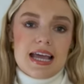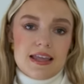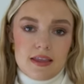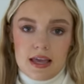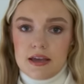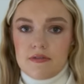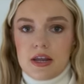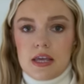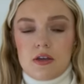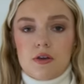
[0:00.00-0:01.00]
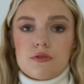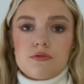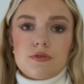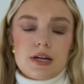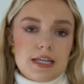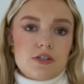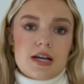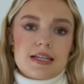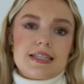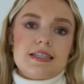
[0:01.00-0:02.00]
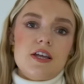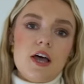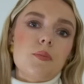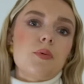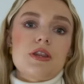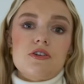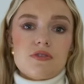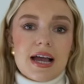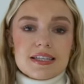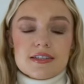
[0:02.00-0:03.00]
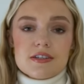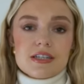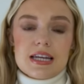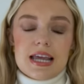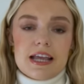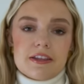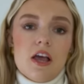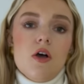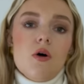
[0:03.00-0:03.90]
In the evening, you could really dress this up with a dress underneath,